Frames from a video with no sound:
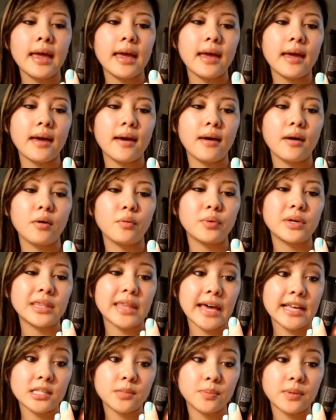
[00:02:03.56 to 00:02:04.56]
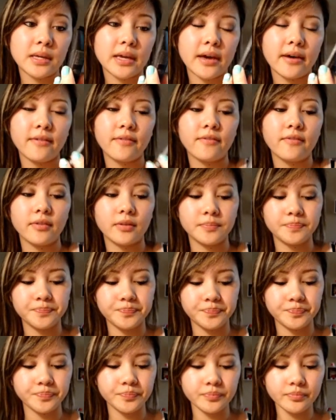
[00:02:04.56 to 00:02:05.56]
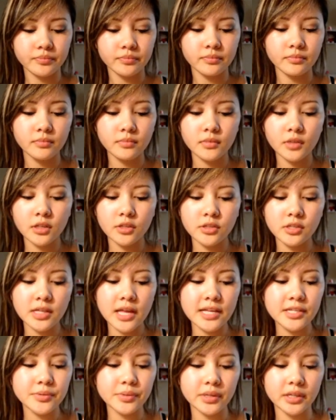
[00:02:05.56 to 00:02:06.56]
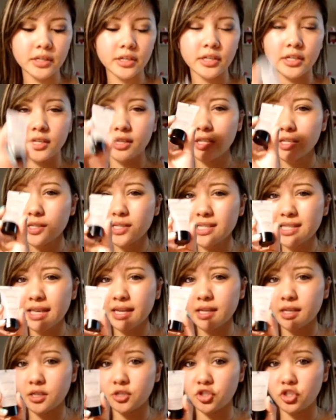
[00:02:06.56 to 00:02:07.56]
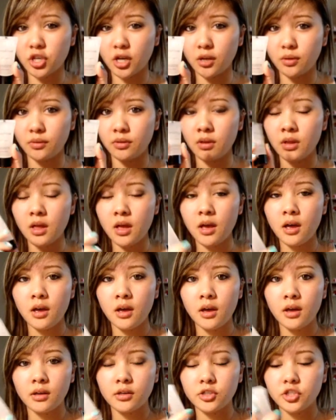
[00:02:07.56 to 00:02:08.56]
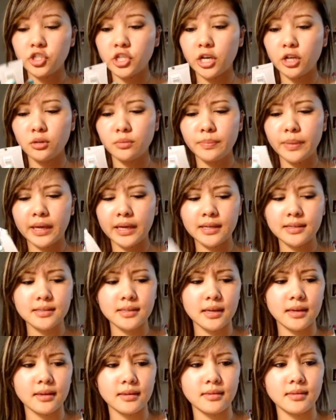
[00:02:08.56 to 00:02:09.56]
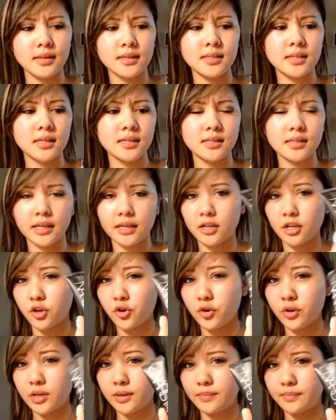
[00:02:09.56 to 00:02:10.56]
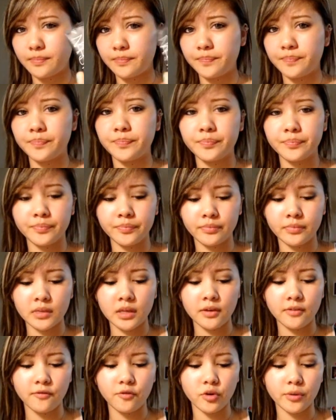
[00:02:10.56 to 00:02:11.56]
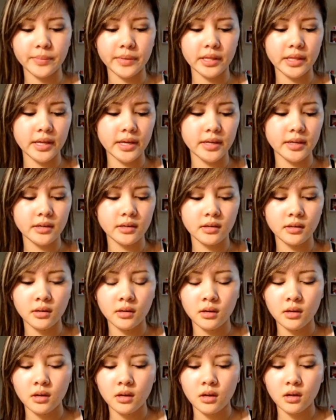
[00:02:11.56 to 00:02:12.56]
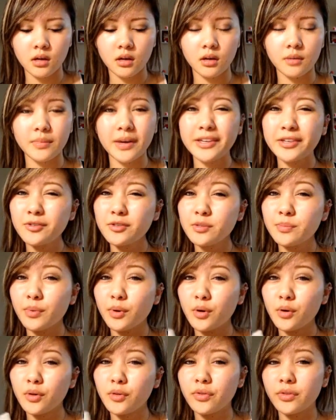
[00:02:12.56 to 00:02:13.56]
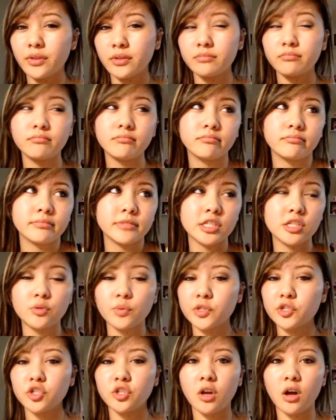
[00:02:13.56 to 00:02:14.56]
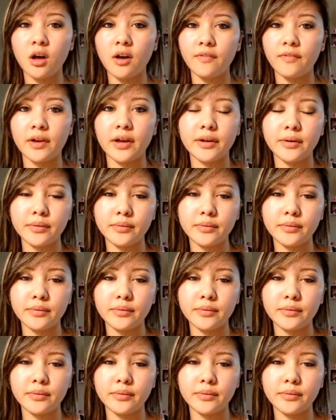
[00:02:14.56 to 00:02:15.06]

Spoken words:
with SPF. So that's really good. And this is like a gel base, and this is like a cream formula. I use both, switch it off.